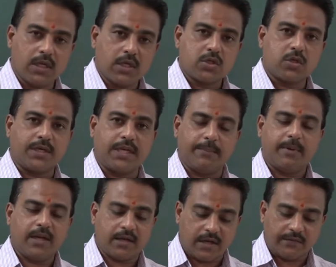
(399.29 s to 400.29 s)
So
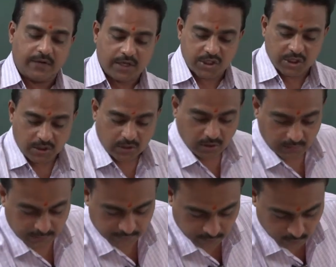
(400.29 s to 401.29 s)
definition
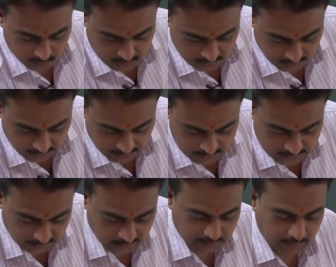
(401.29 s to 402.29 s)
of the force is
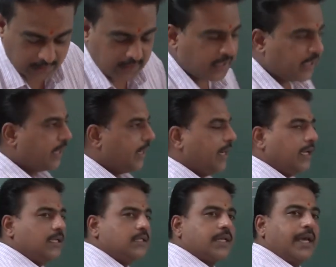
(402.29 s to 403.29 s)
nothing but it
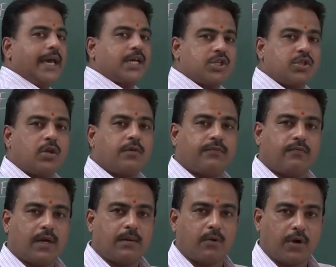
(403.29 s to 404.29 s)
is action of
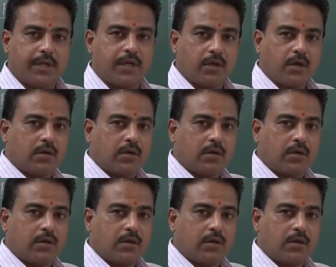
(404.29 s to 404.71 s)
one body on